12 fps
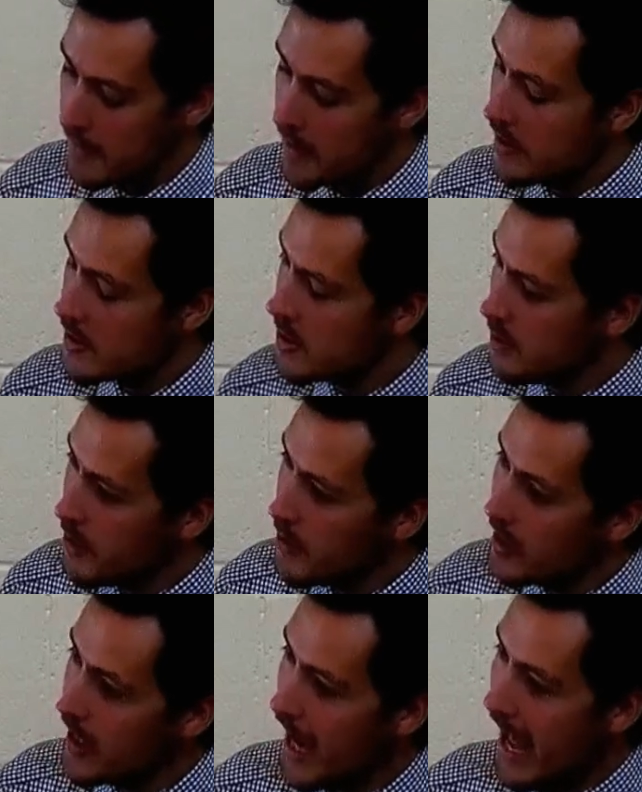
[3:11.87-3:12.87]

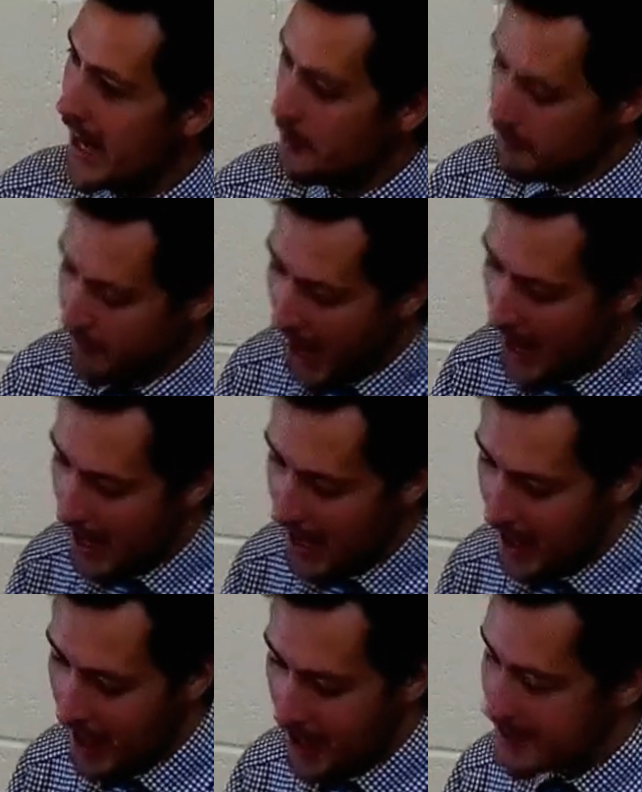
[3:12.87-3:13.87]
Smoke and fire
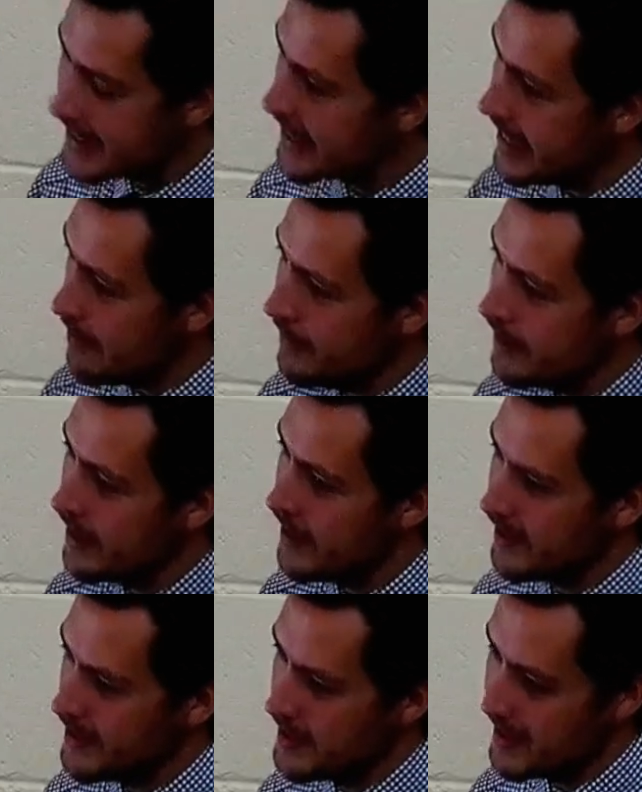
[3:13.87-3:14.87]
are
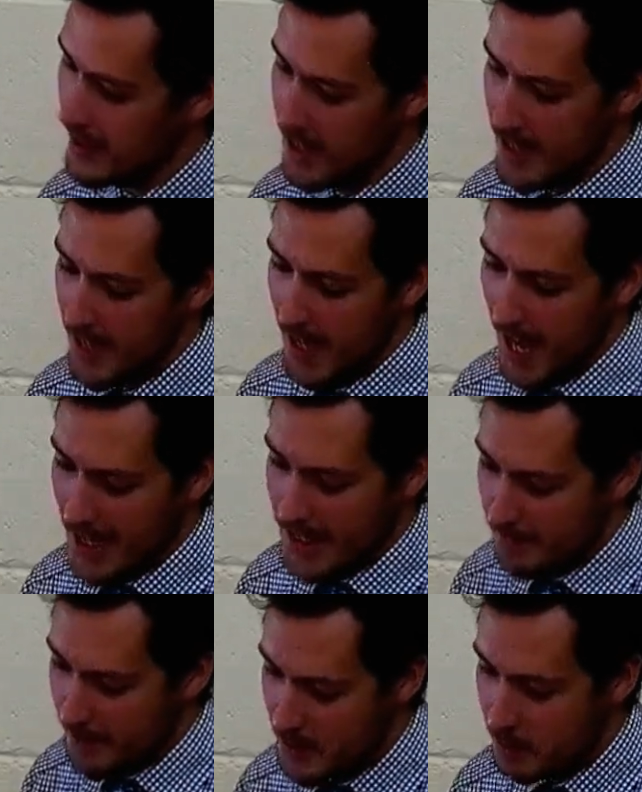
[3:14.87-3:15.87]
significant as
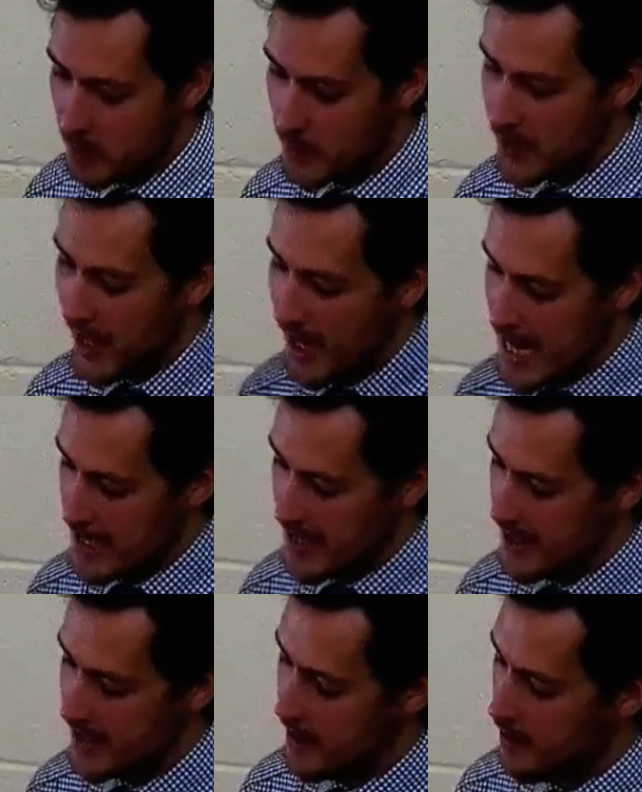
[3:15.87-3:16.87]
visible
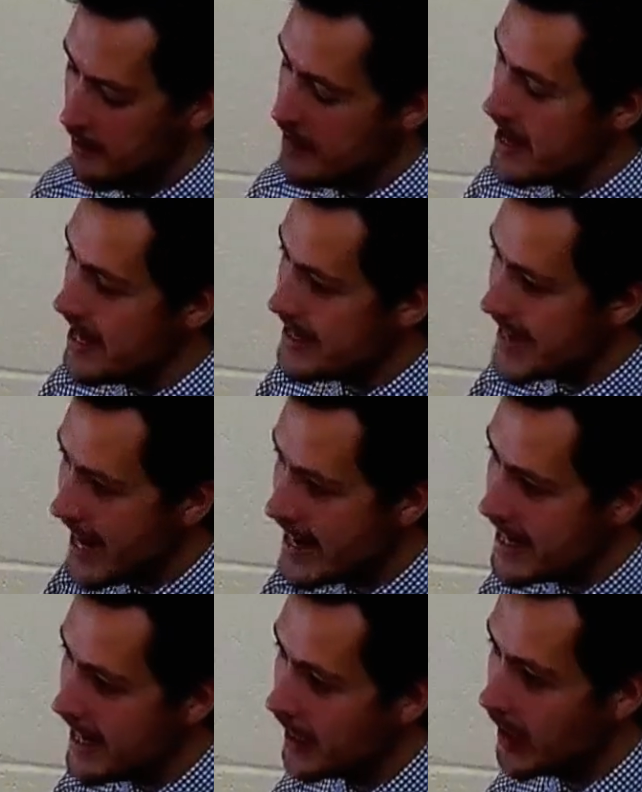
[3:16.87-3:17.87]
signs of the
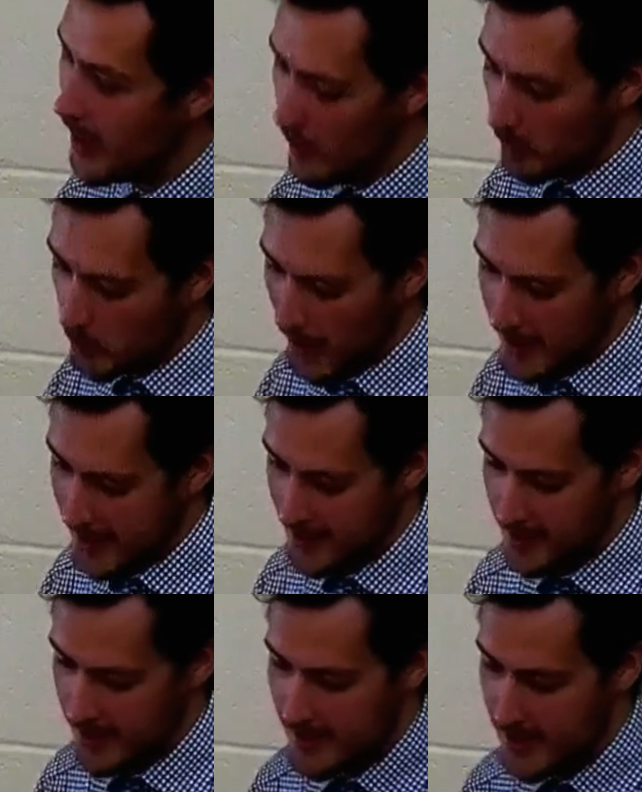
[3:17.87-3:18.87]
attending
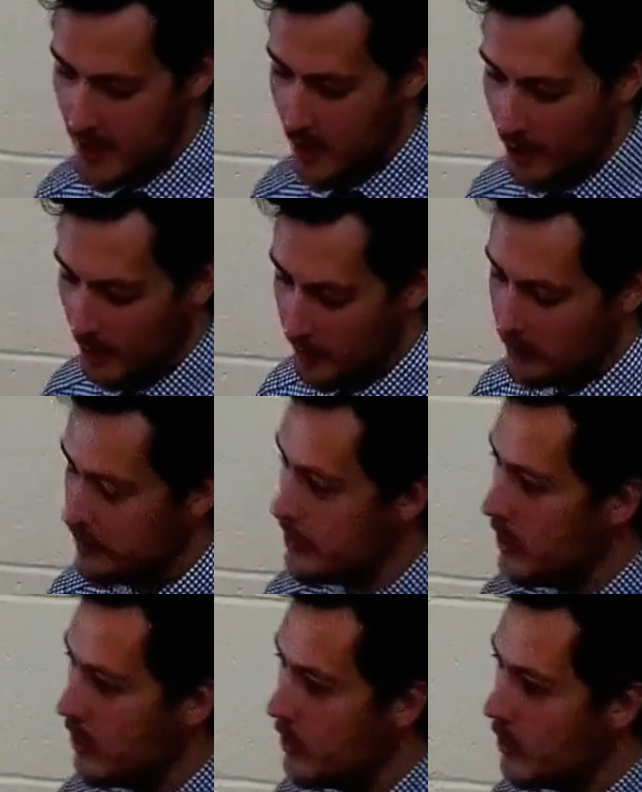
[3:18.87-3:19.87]
presence of the
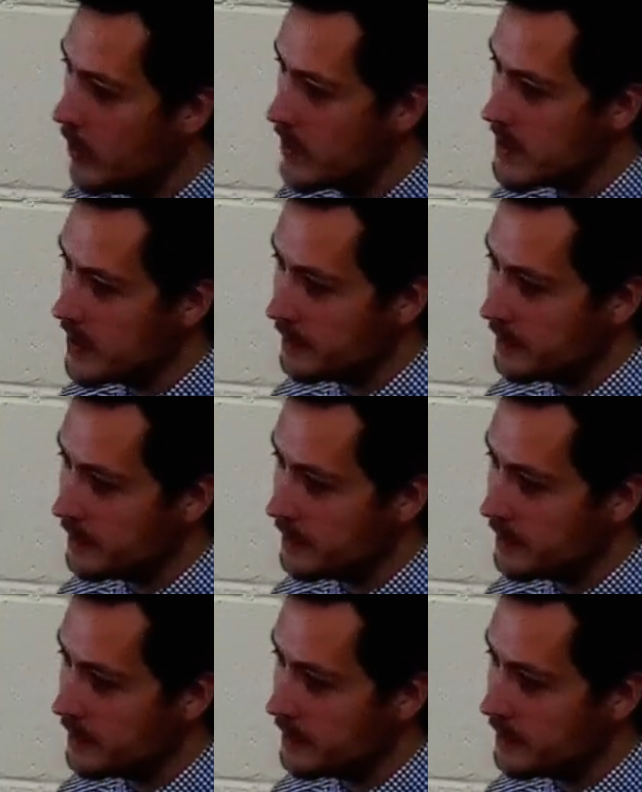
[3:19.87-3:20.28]
Lord.